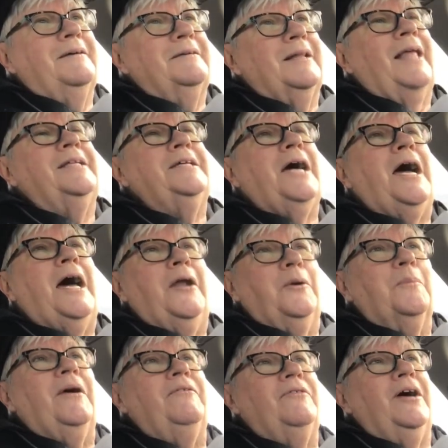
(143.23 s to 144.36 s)
like to honor
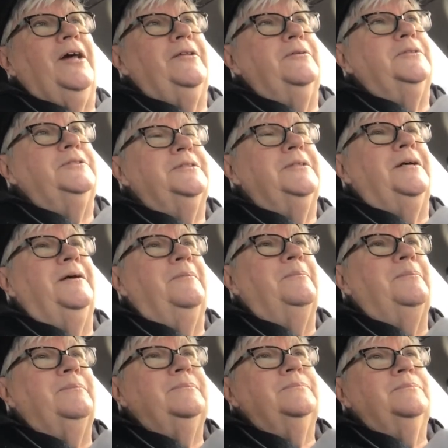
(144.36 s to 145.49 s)
my father's
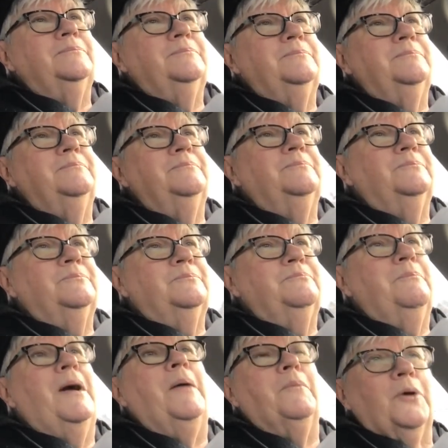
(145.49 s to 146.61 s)

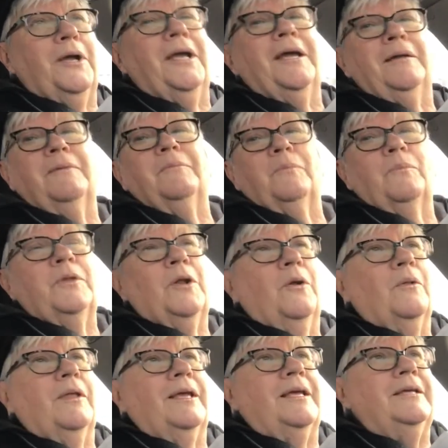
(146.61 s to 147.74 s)
memory and, you know,
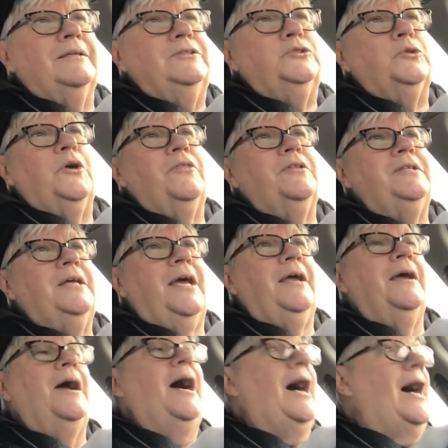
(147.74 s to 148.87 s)
like enjoy the day.
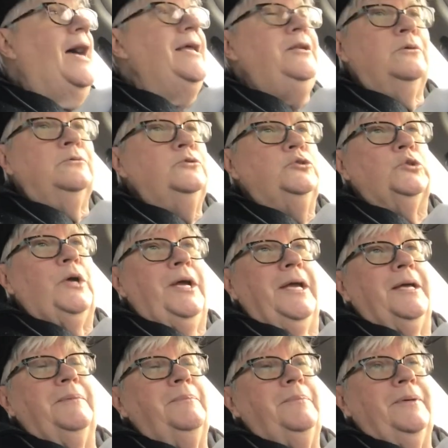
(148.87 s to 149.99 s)
I don't drink,
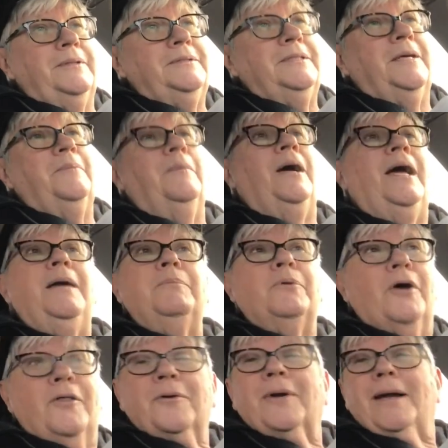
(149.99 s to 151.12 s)
but my
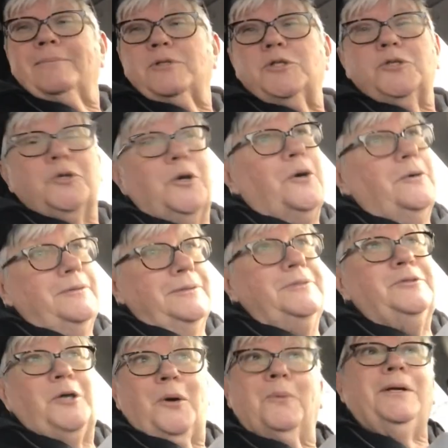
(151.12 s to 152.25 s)
brother, I'm sure,
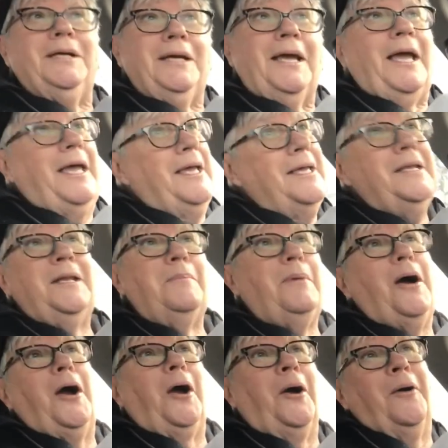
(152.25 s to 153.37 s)
is already hitting the
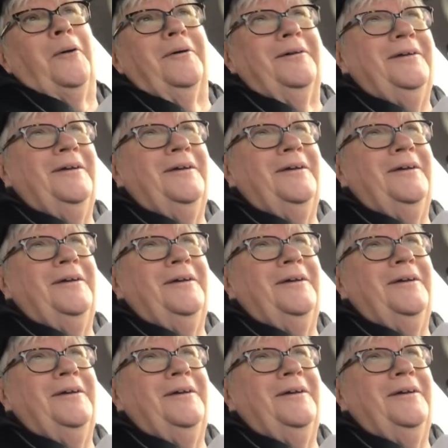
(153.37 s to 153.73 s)
bar